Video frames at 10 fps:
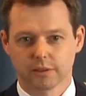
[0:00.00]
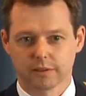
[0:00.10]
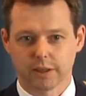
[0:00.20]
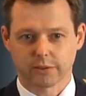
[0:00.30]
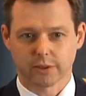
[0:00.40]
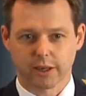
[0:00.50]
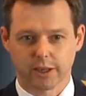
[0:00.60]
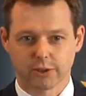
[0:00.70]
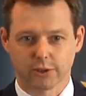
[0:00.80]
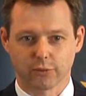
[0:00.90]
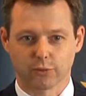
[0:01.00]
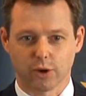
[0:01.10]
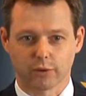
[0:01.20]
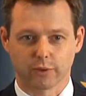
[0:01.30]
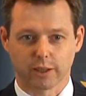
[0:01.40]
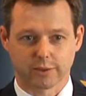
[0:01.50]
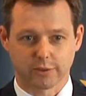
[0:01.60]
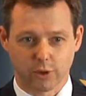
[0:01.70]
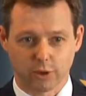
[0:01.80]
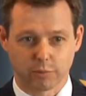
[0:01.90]
the escalation of conflicts,
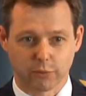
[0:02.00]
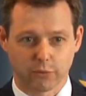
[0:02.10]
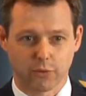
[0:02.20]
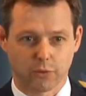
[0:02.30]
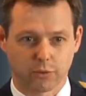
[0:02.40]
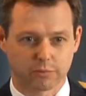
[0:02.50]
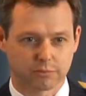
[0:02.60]
not before.